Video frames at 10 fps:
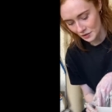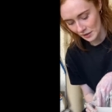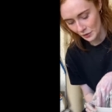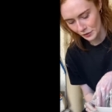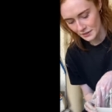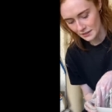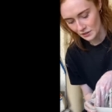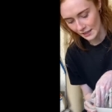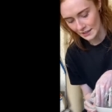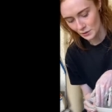and
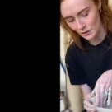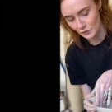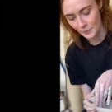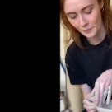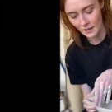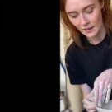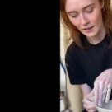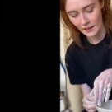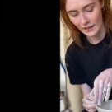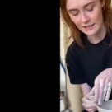I want it to come just